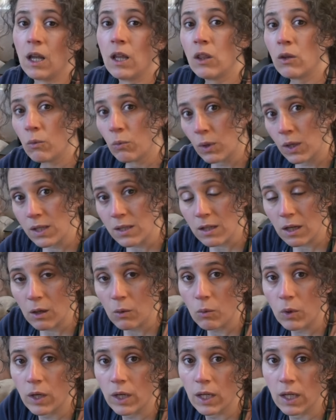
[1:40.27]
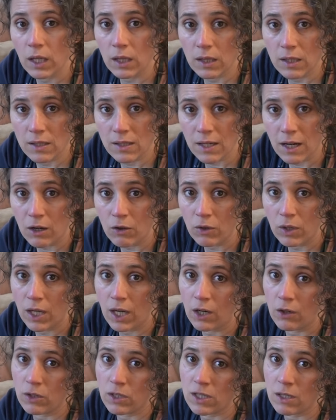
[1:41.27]
And the reason I want to get this out
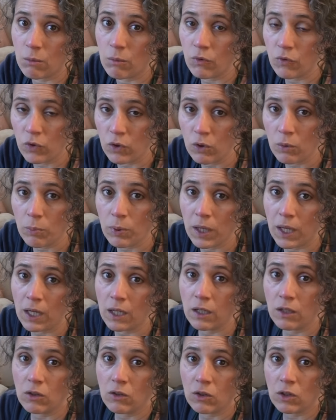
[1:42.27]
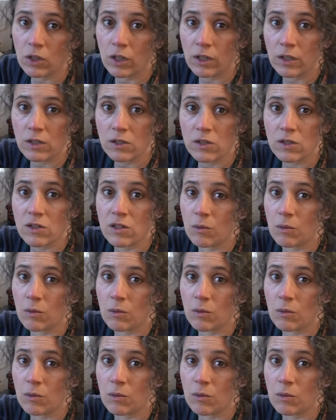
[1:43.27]
now is some of you are planting your gardens,